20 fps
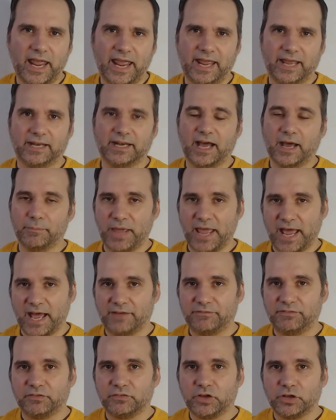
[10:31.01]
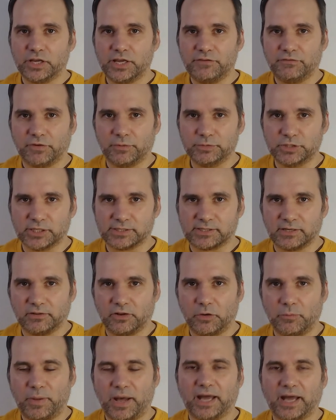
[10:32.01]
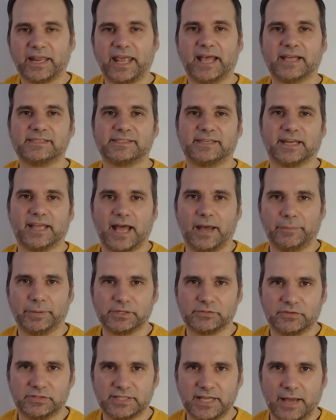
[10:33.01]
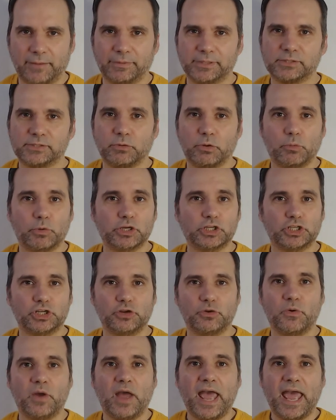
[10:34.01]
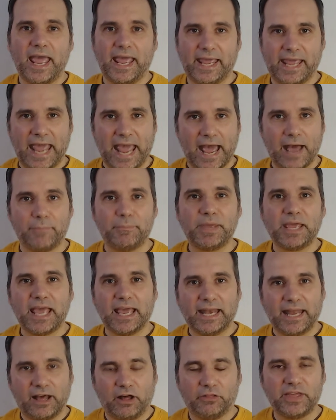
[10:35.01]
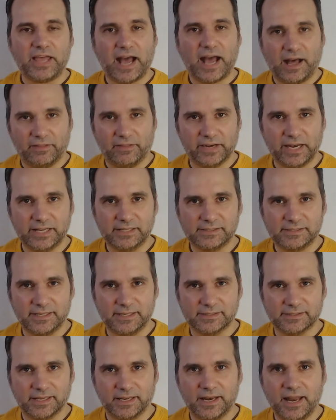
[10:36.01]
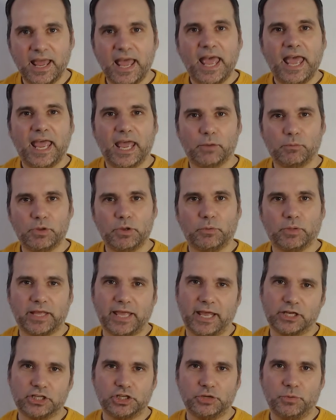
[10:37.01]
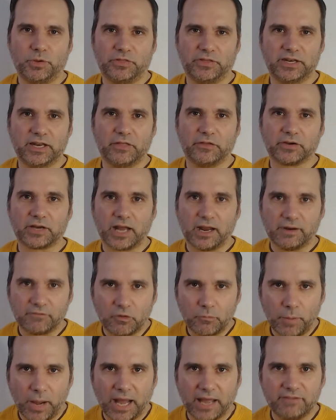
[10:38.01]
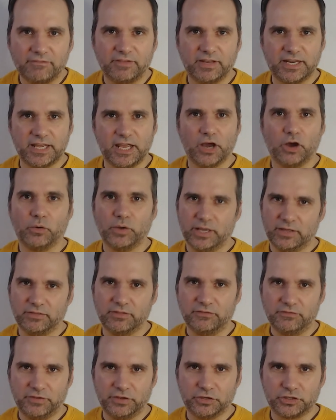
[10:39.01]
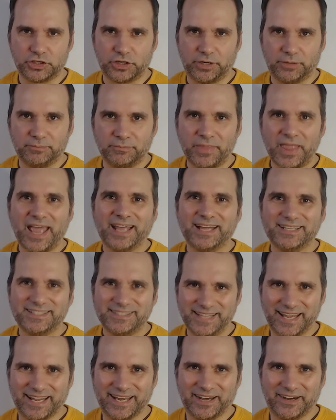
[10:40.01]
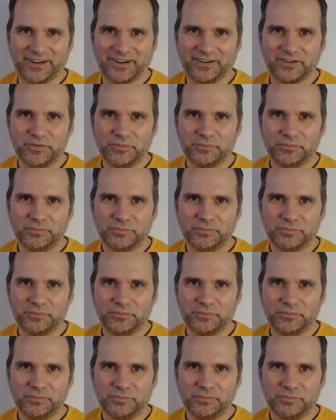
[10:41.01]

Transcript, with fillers: And on behalf of Cookie from Just a Little Podcast and Comics for Thomas, we wish you a happy and healthy holiday season. And we will catch you with another Cover Bye video in the future. Take care.